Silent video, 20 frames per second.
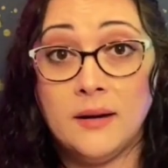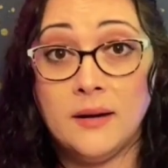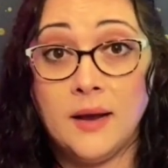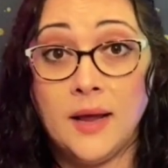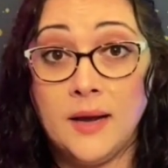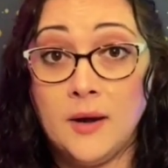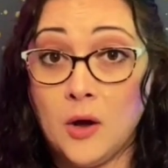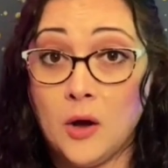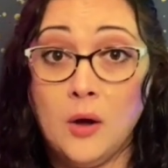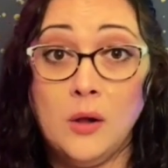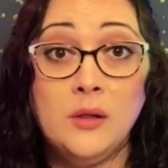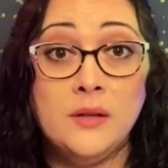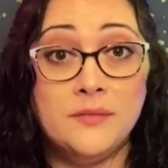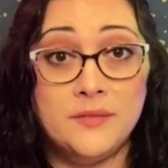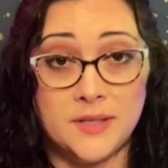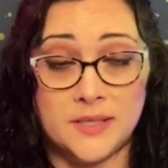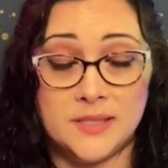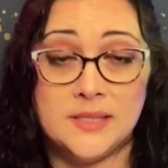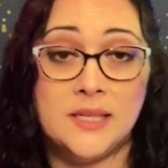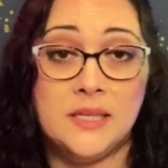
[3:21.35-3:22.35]
And all of
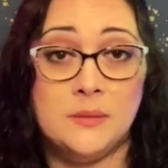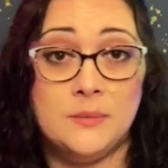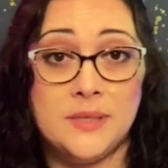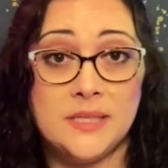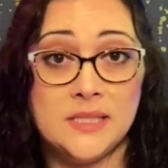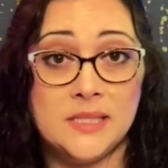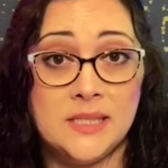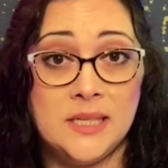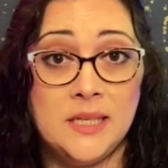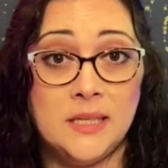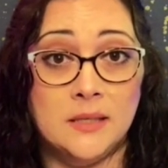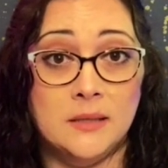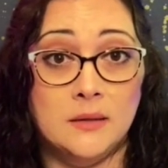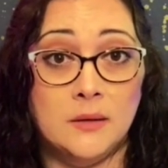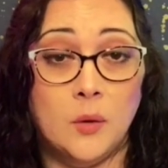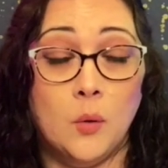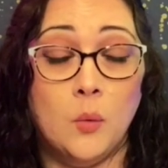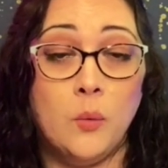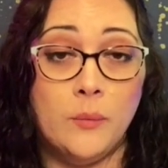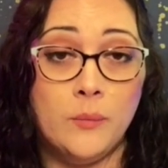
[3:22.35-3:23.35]
this can be seen
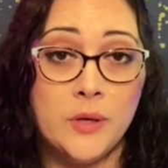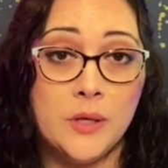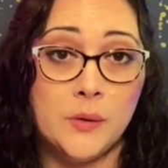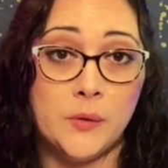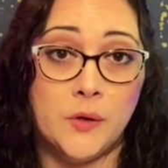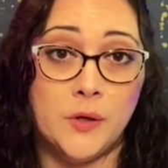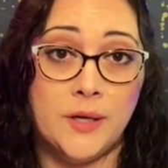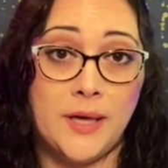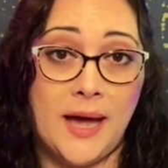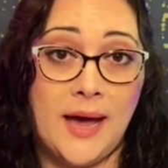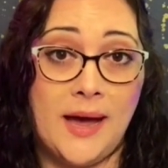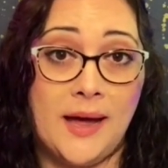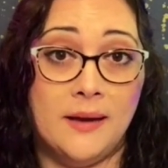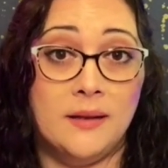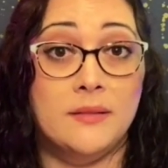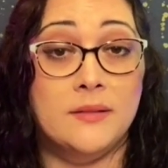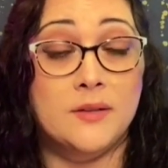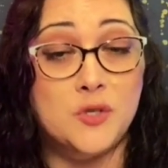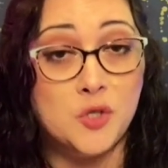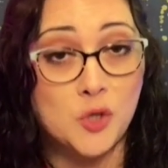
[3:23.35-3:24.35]
when we look
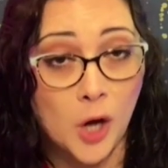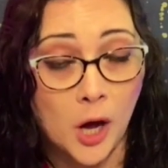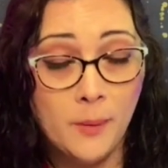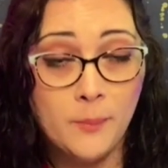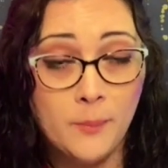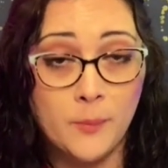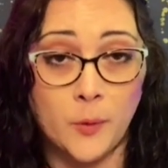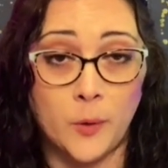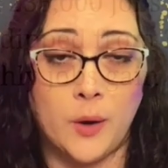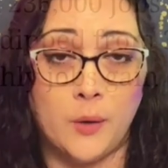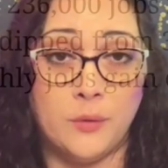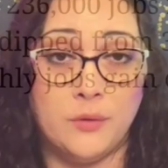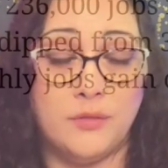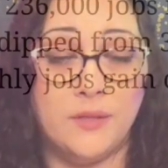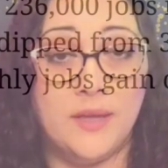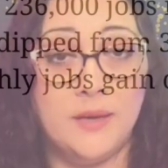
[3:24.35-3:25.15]
at the job growth in